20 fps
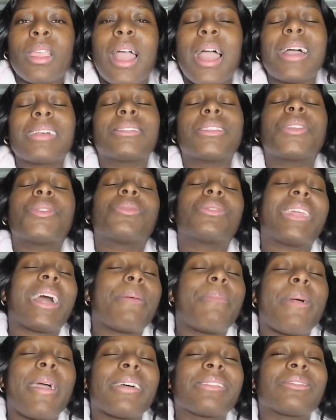I said, you did
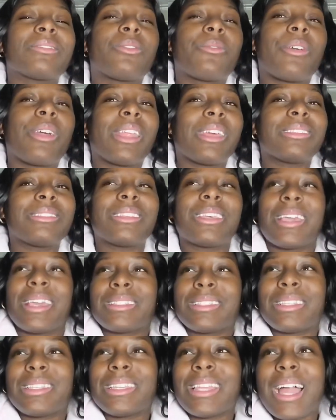not pass no red light. He said,
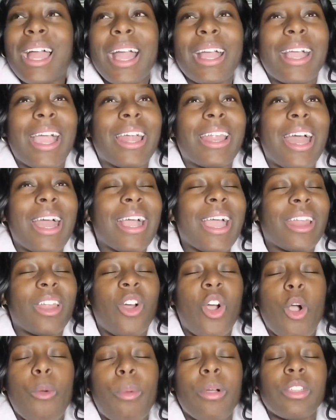yes I did. I got a
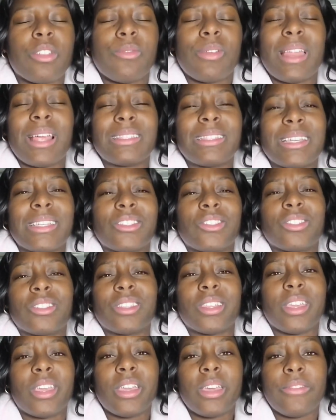whole bunch of red light tickets just
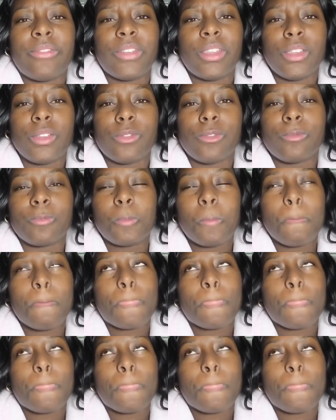to get here for you.